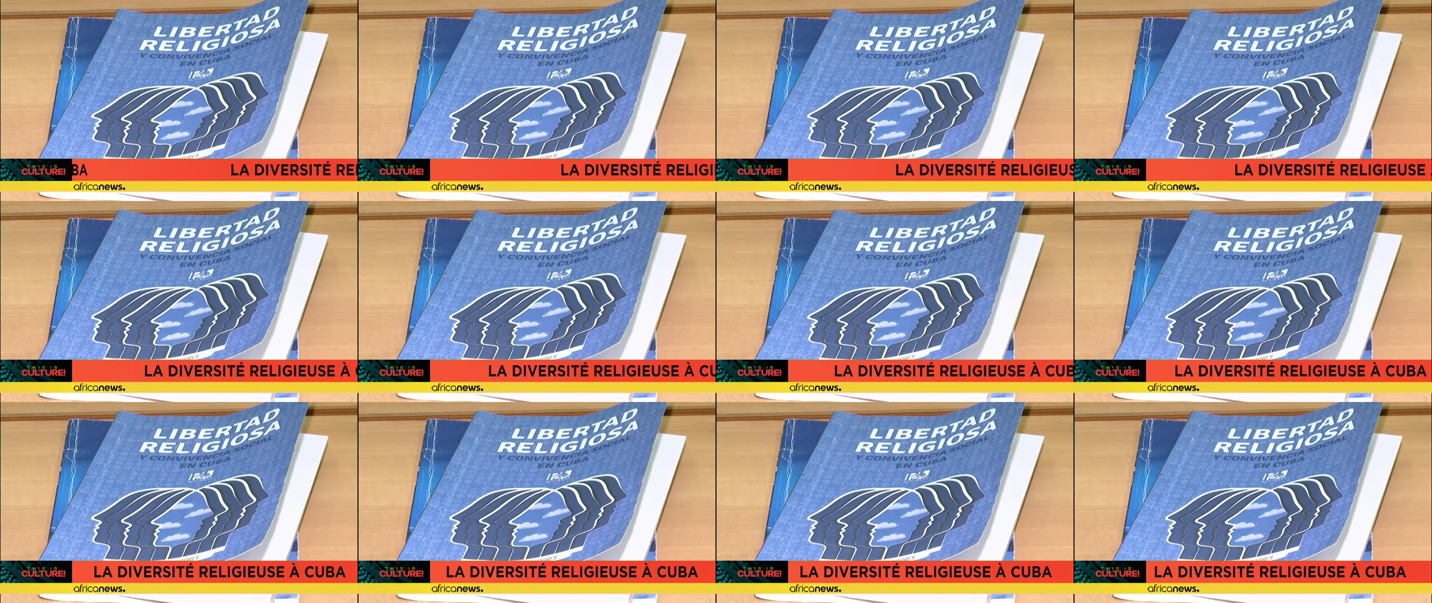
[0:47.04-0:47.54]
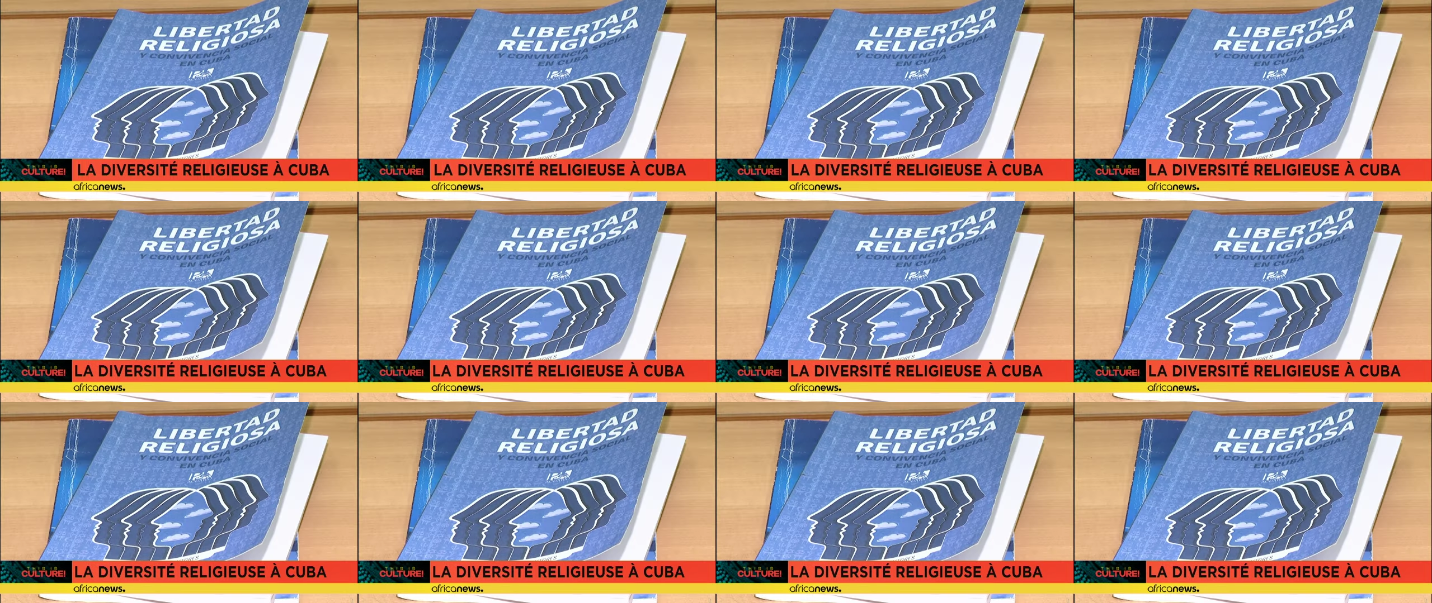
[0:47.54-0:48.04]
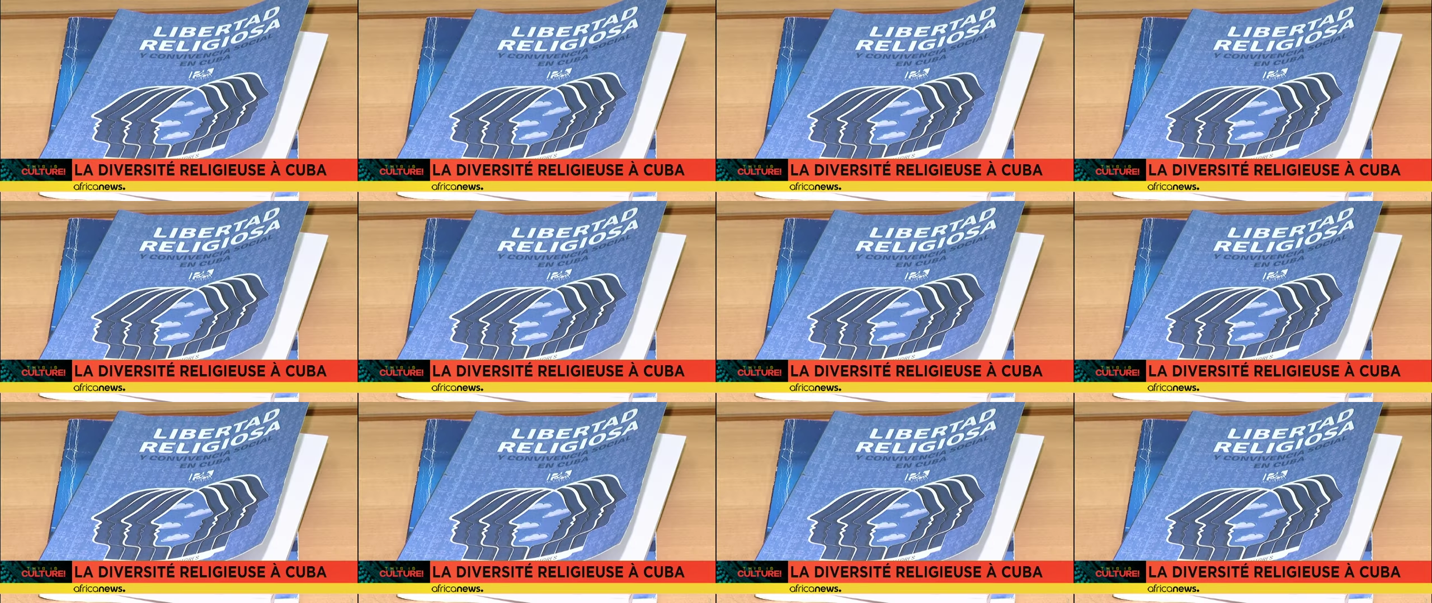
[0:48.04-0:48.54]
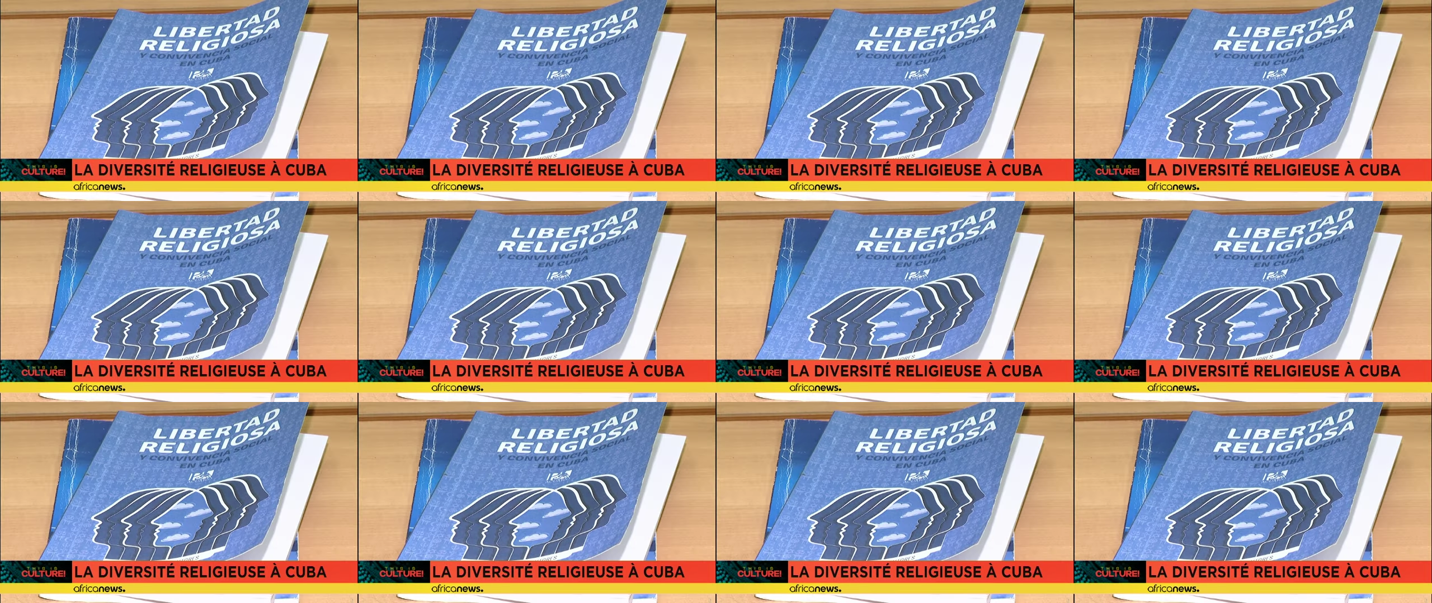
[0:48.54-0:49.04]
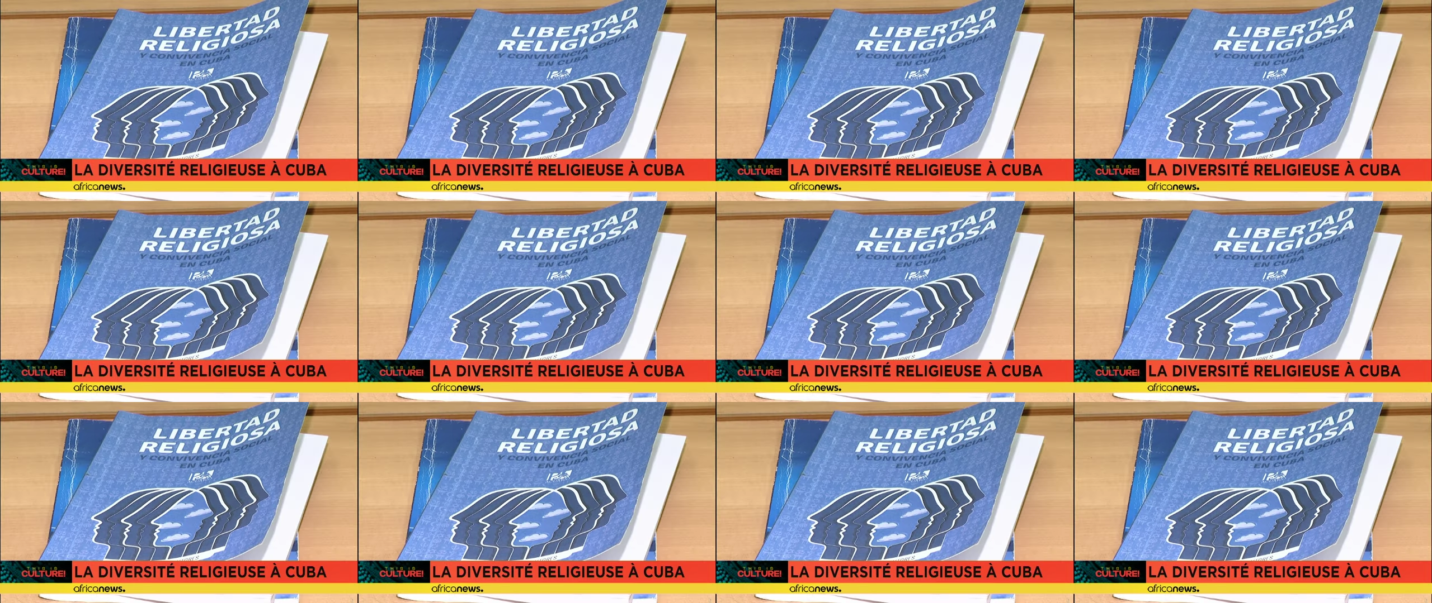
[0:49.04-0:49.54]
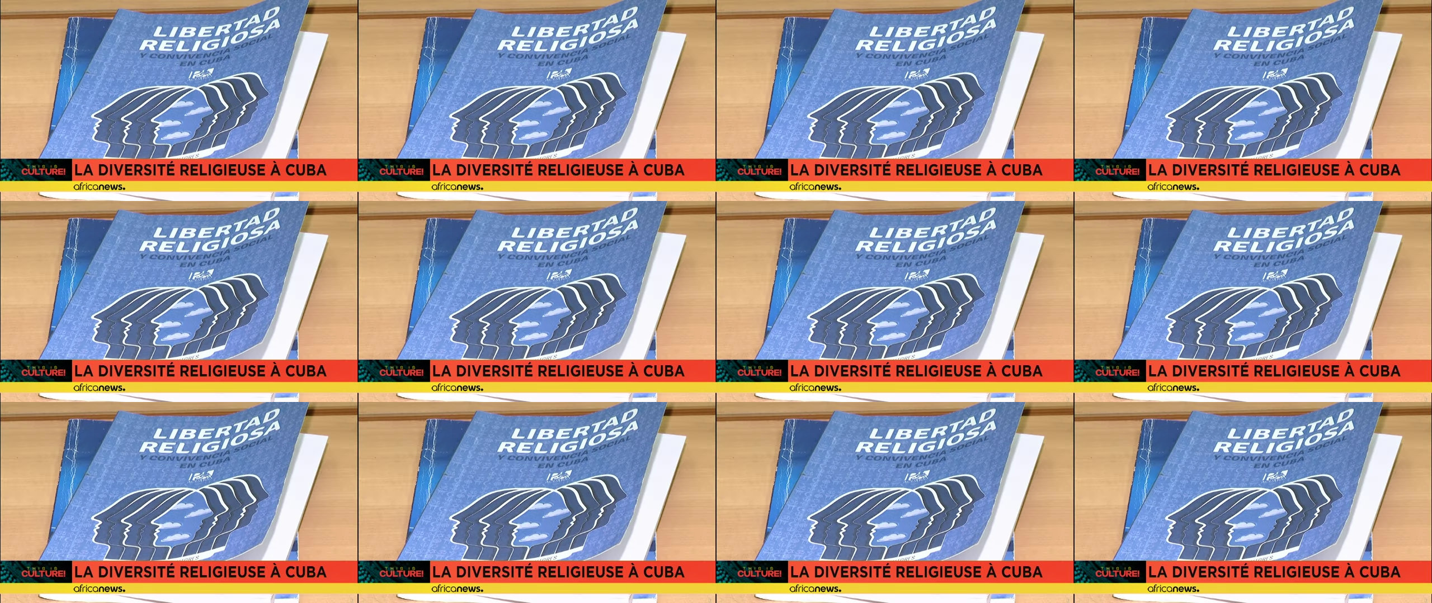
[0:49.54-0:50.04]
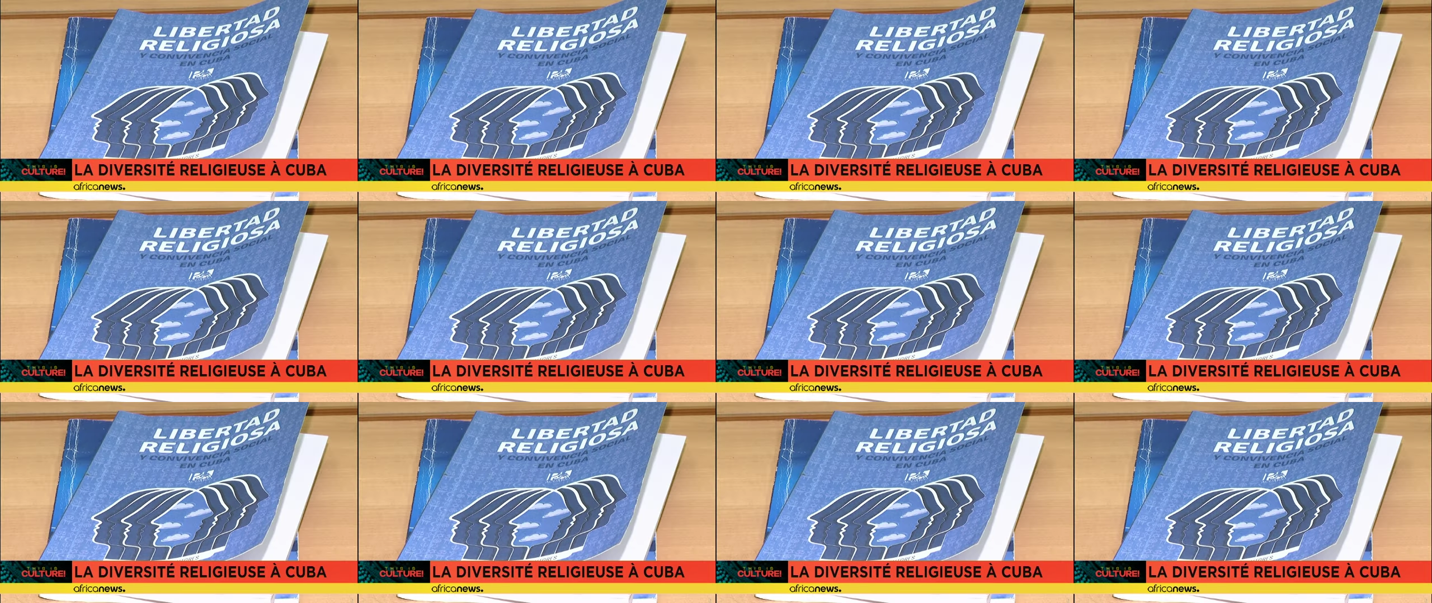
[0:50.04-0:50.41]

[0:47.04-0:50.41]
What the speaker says: Nobody's mouth can be seen.